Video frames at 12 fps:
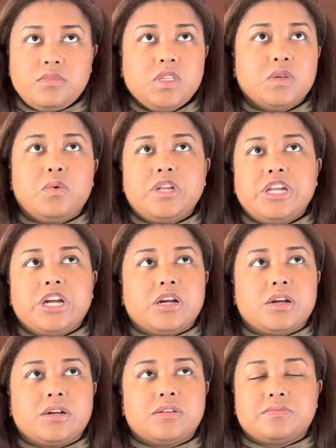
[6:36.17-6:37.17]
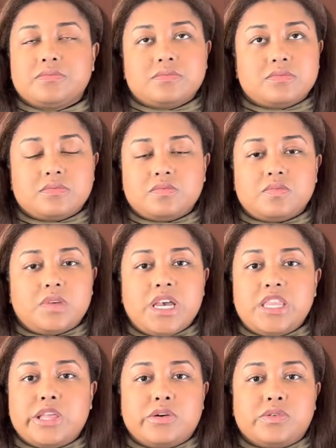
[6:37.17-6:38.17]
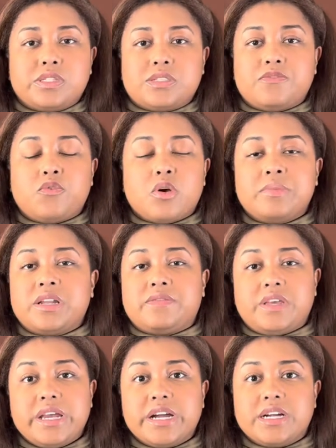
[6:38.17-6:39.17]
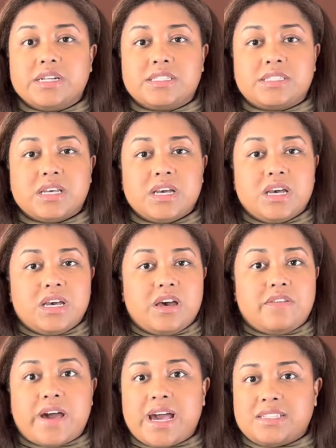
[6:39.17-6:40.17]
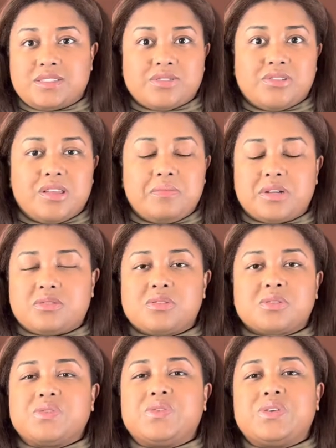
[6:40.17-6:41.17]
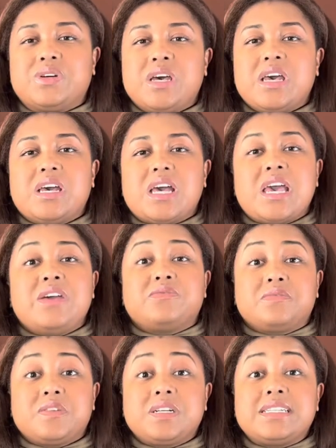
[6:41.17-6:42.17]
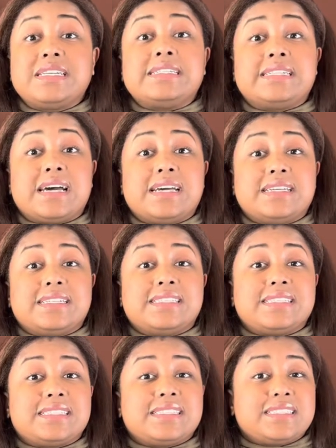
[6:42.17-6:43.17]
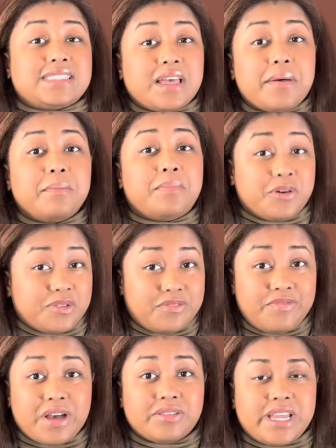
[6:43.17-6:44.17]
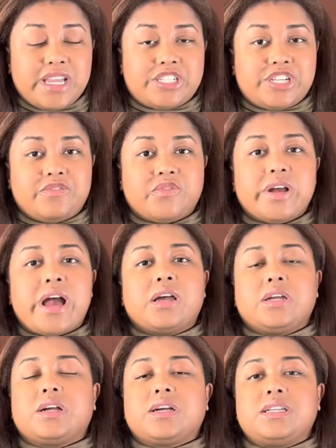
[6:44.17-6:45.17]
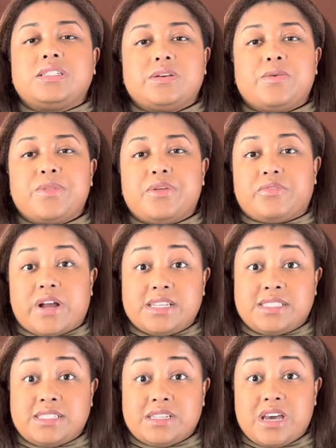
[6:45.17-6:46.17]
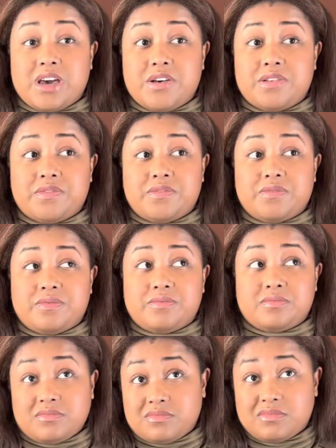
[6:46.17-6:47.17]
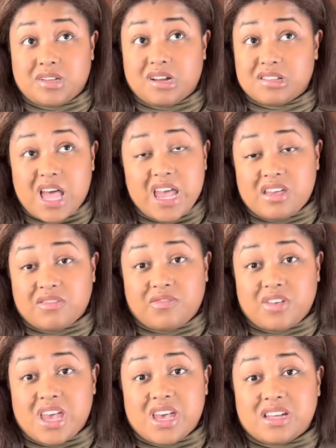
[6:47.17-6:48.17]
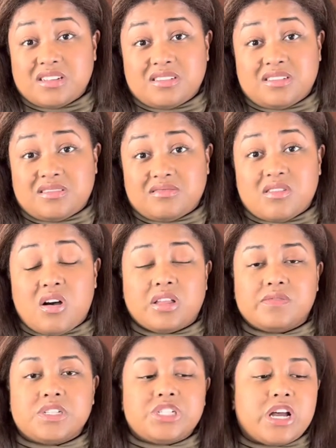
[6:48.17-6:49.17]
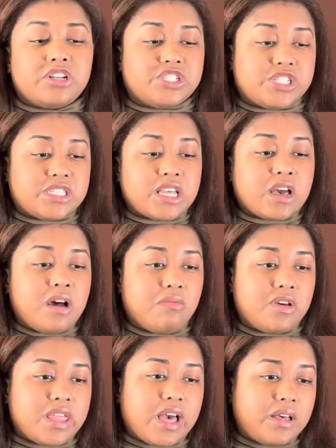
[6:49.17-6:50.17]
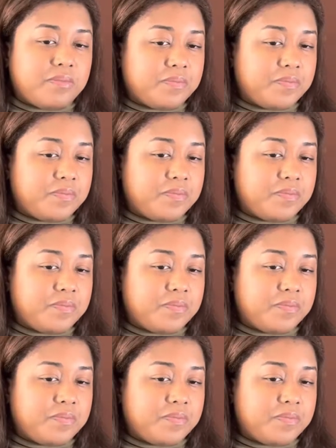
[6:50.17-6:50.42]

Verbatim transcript: when you're in those formative years of high school and middle school, it really does build the foundation for how you're going to deal with the rest of your life and all of the challenges that come with that.